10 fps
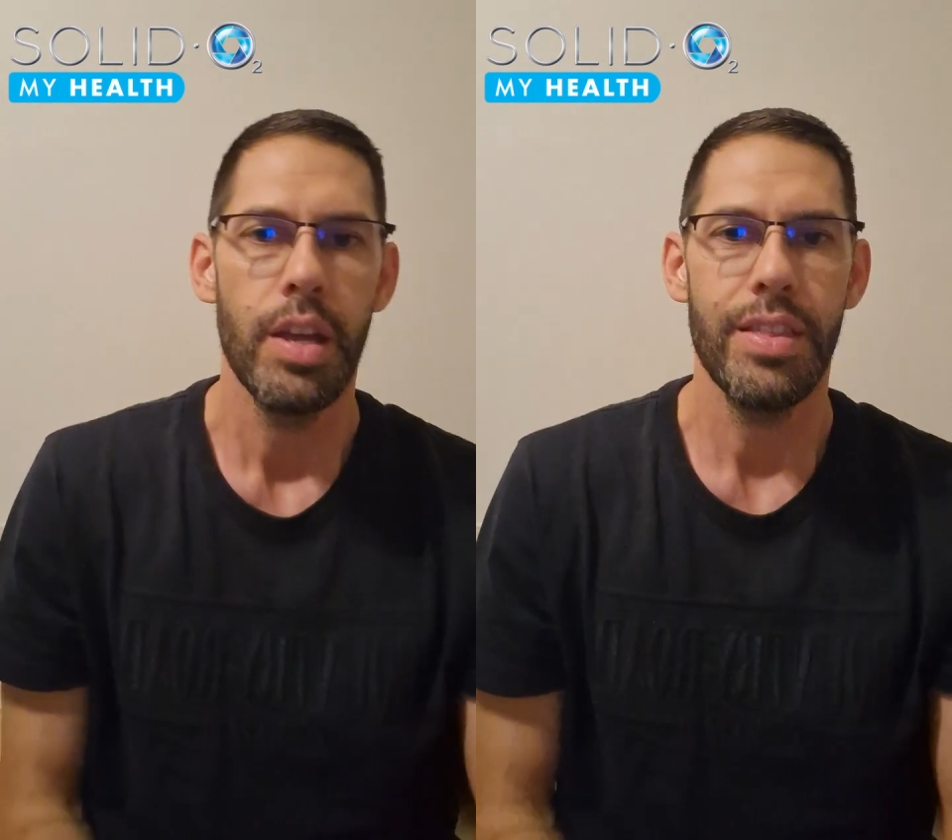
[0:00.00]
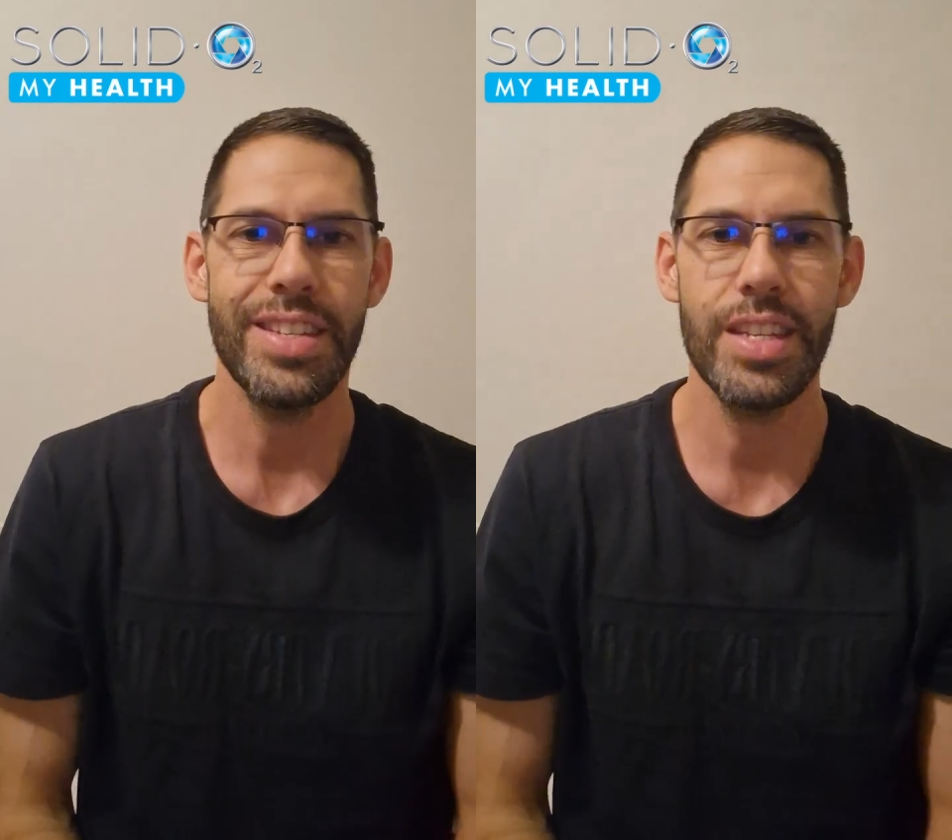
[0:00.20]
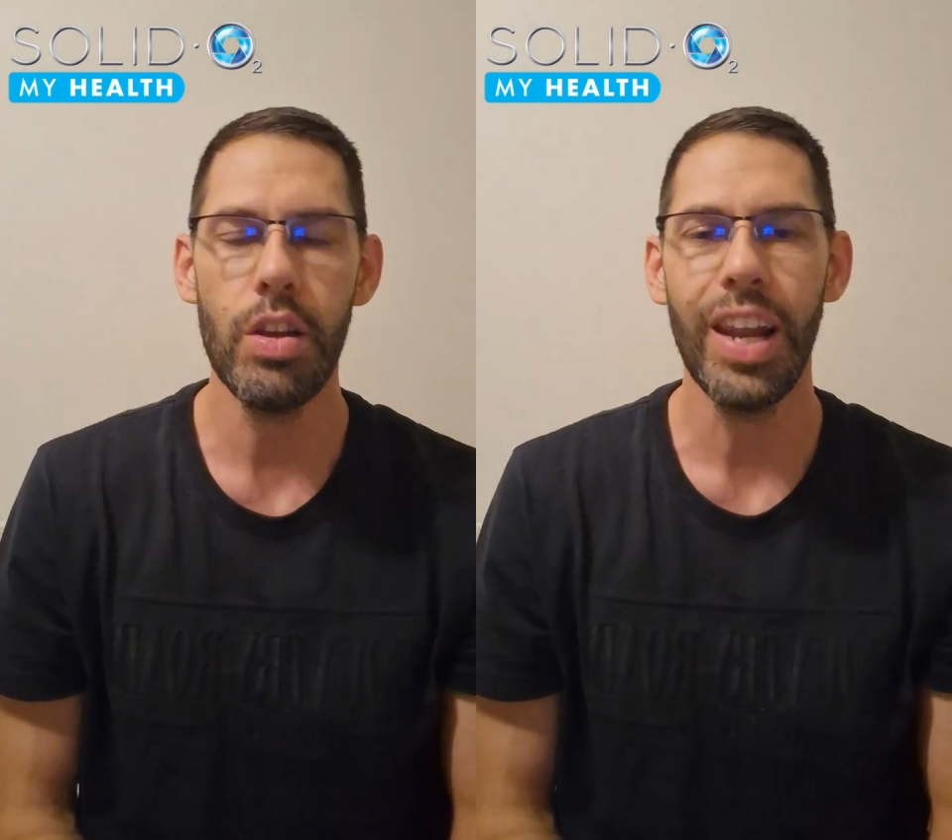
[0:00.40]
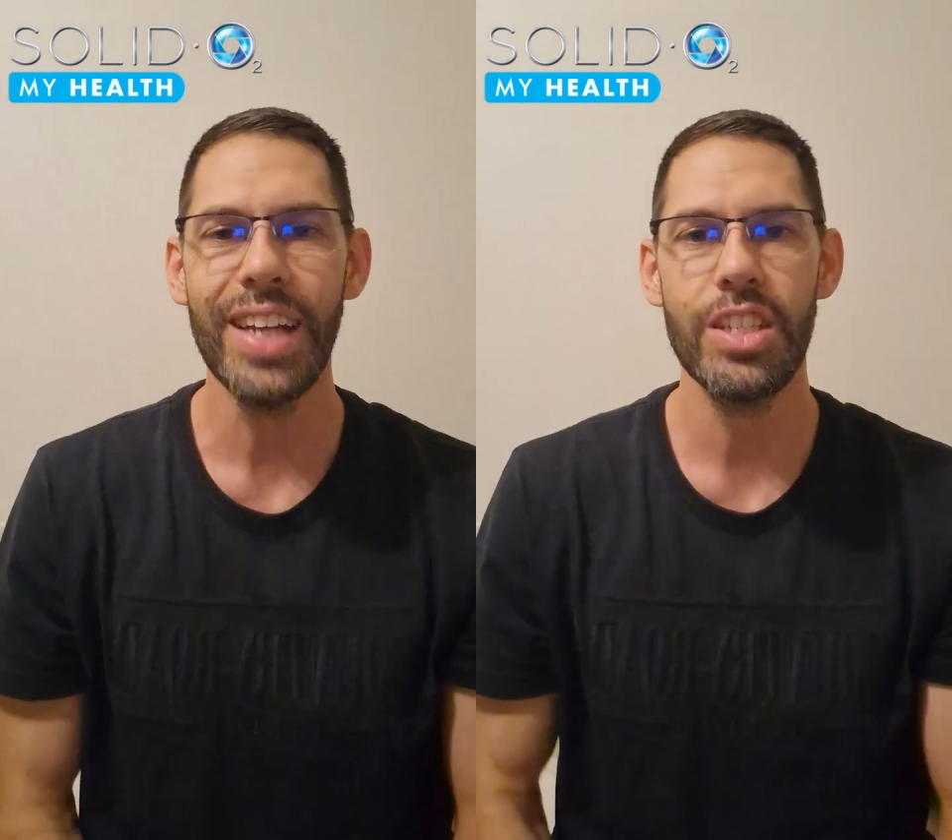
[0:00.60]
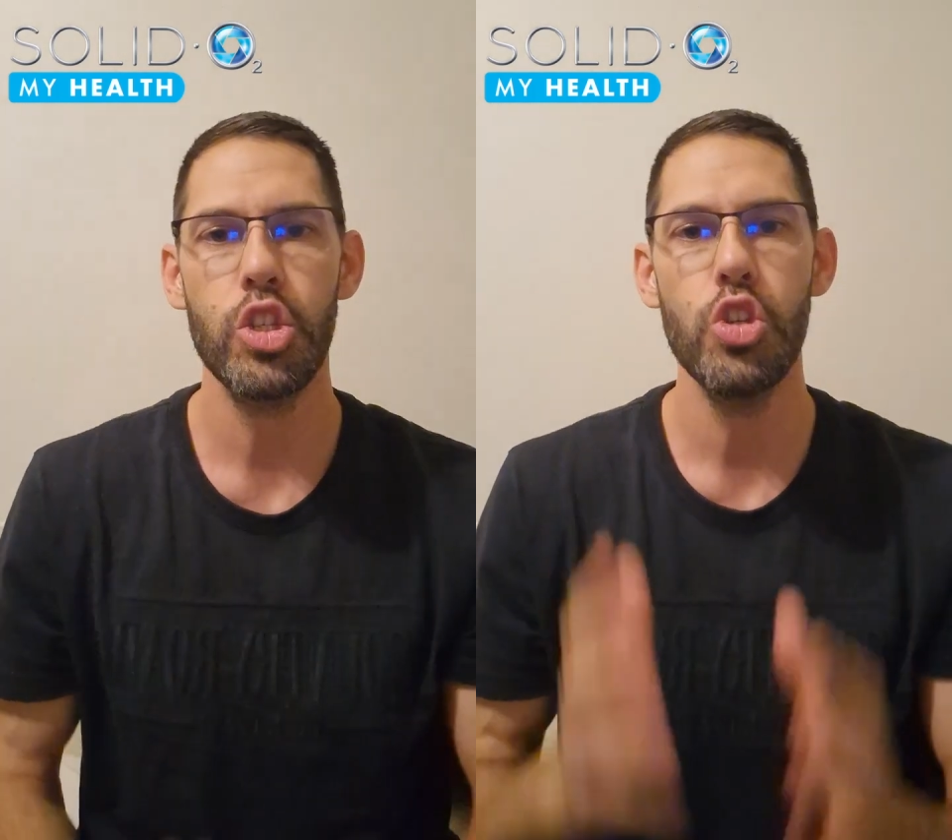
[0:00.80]
The
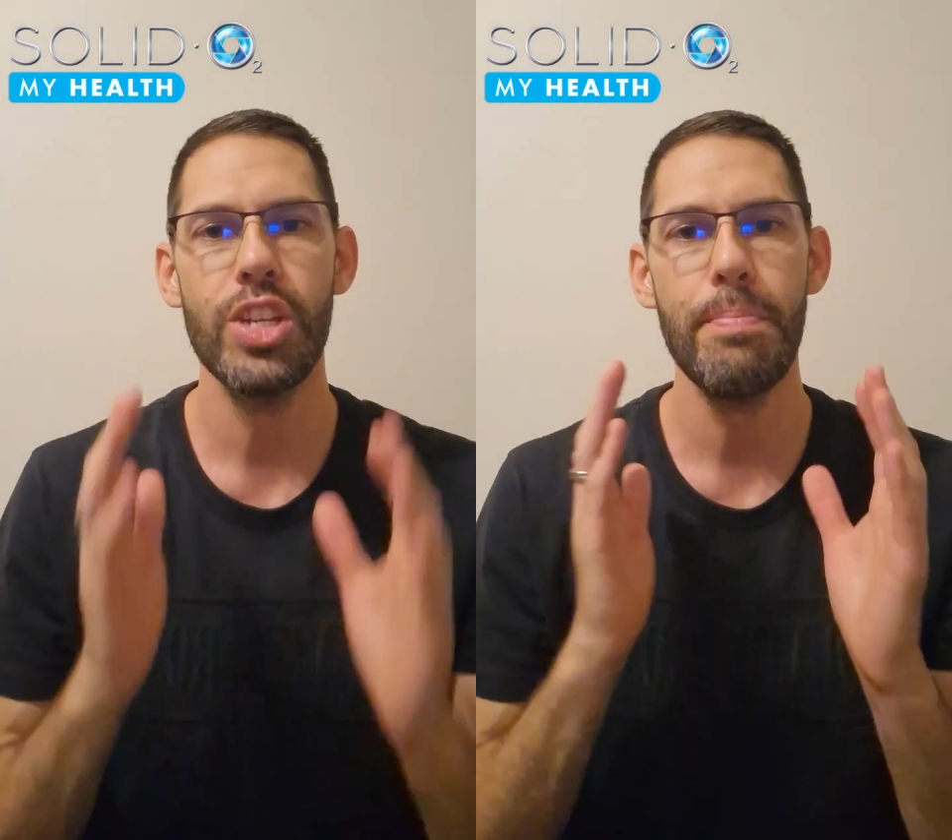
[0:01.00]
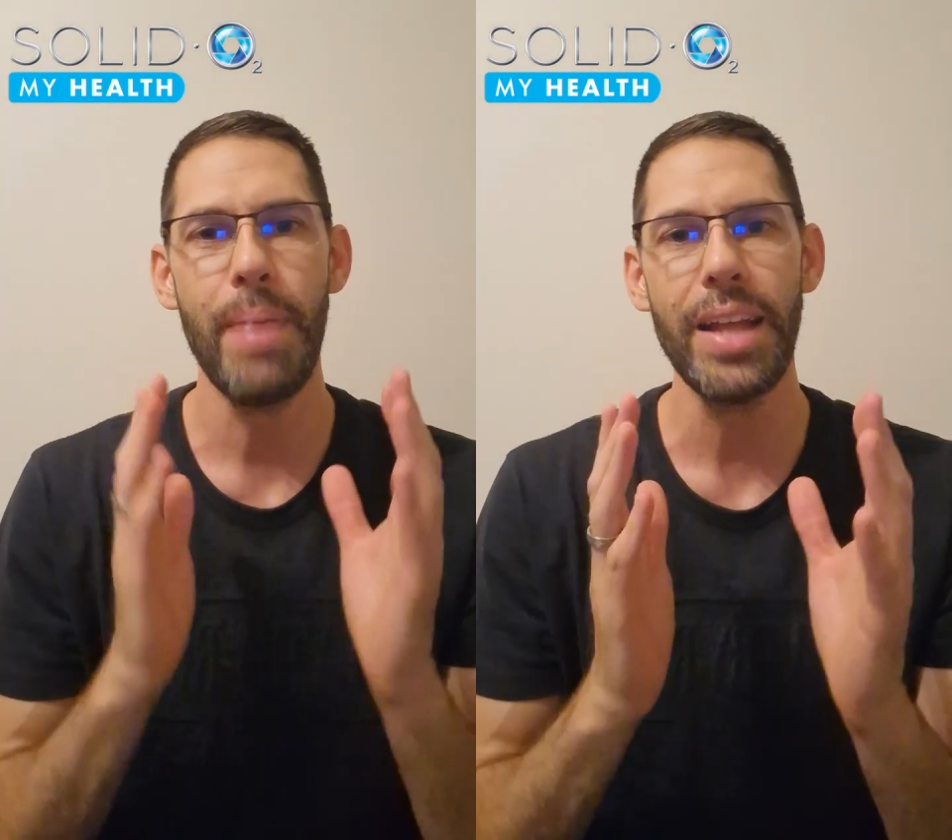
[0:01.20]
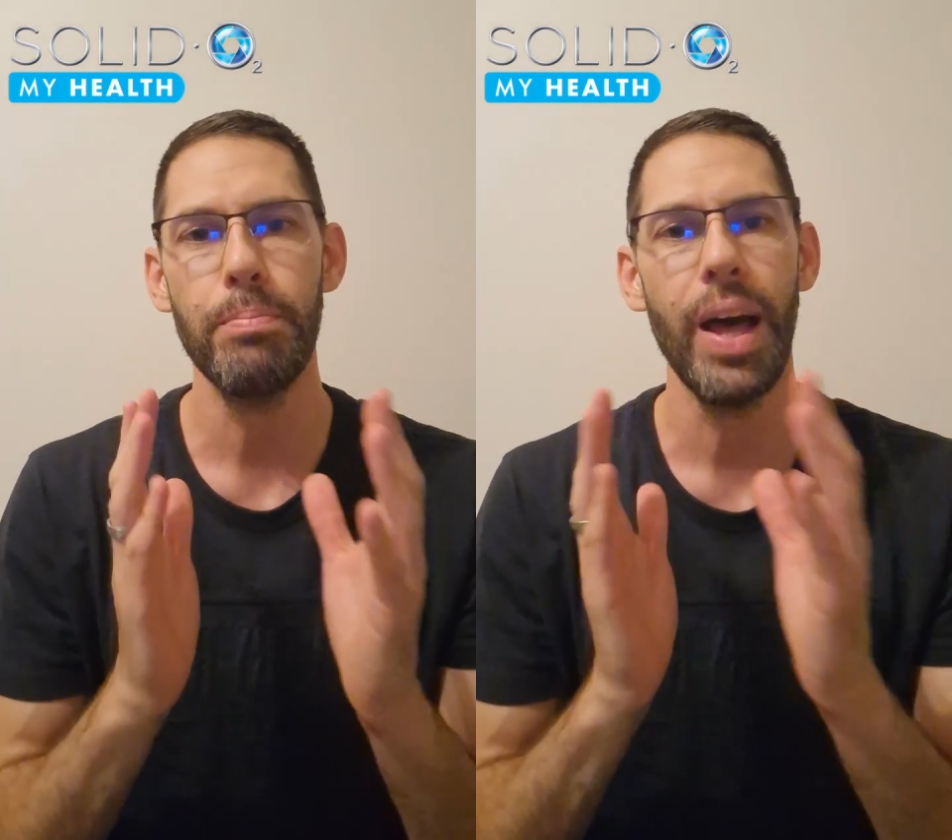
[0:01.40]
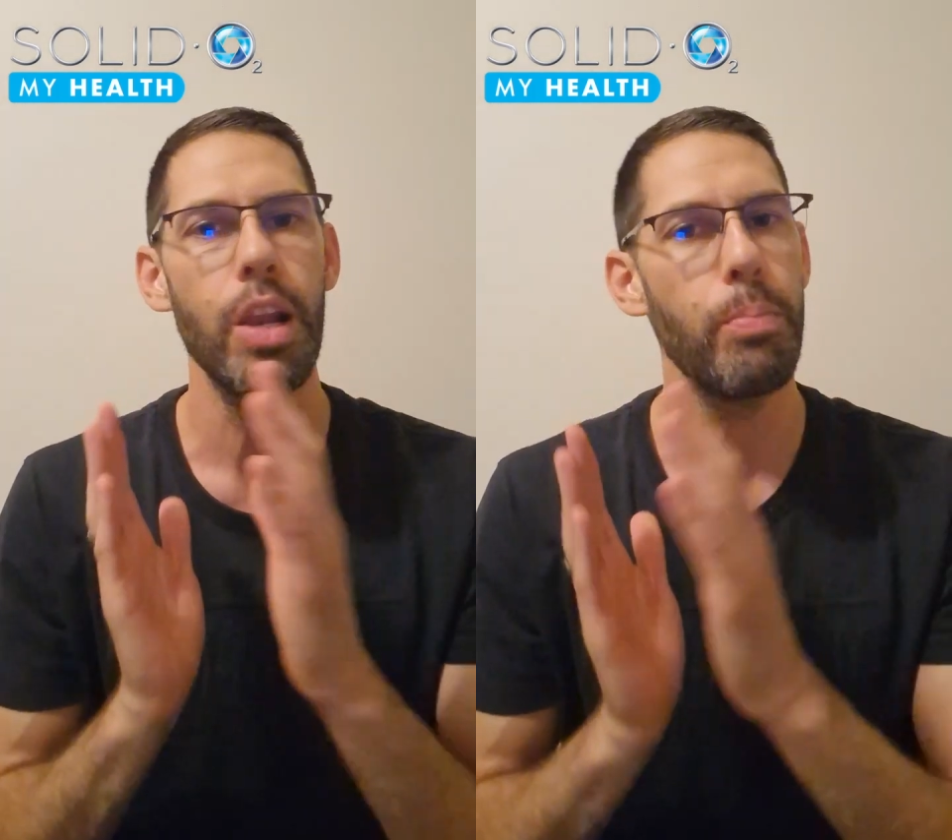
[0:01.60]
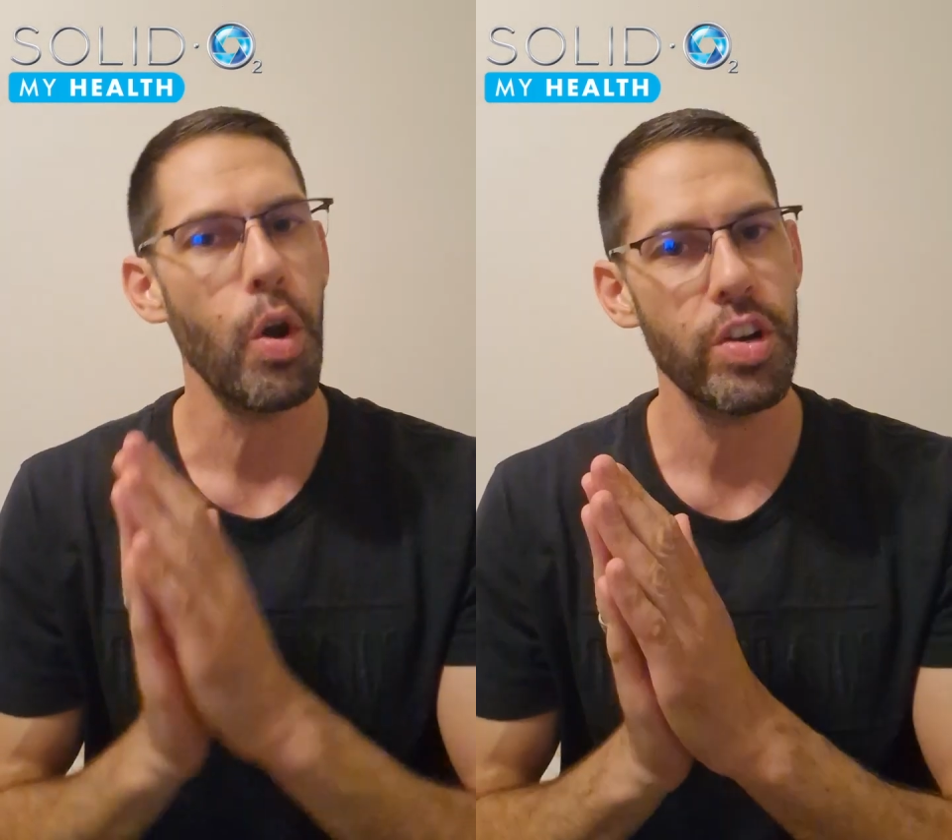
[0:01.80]
zeolite is usually packed by
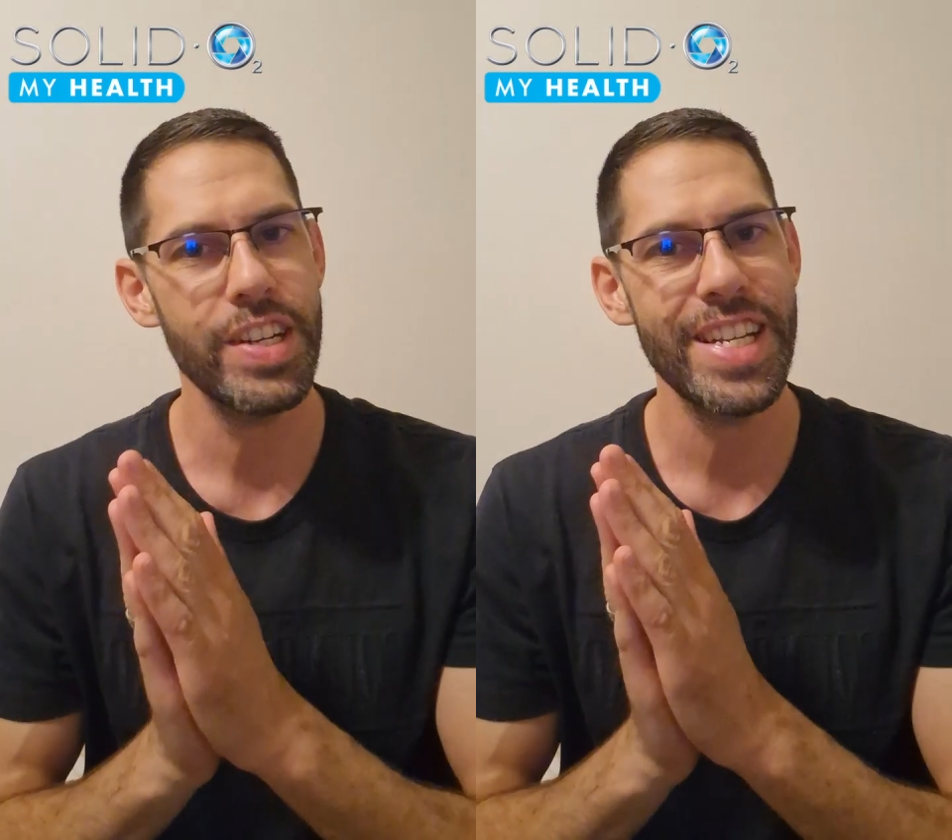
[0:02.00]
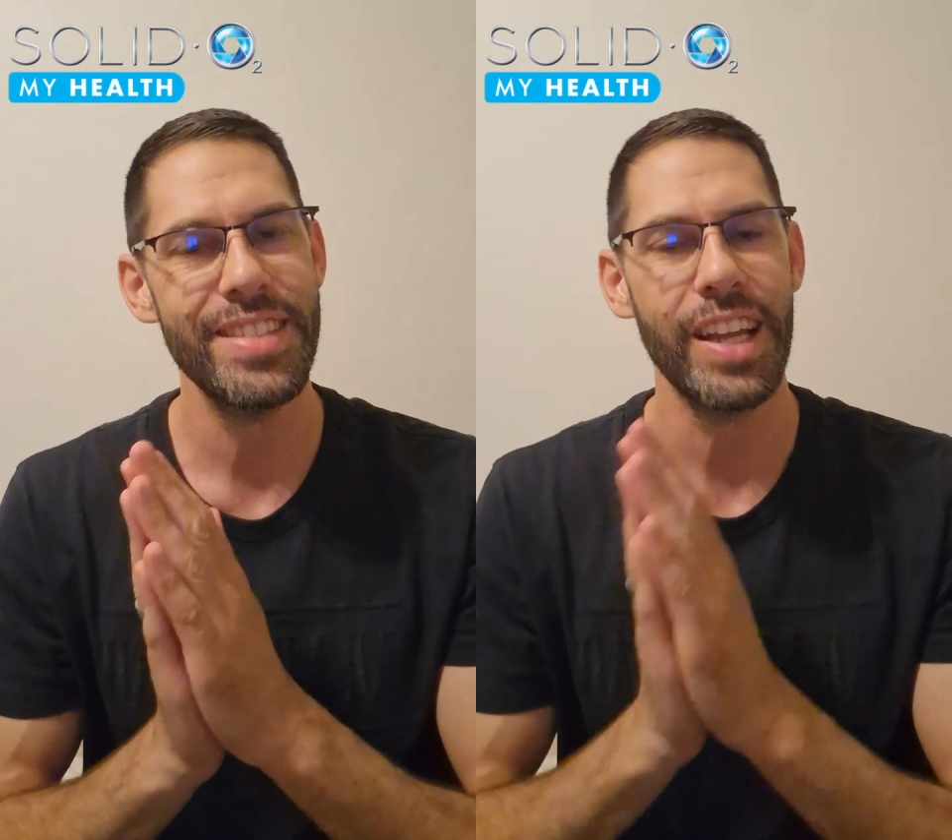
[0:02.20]
laboratories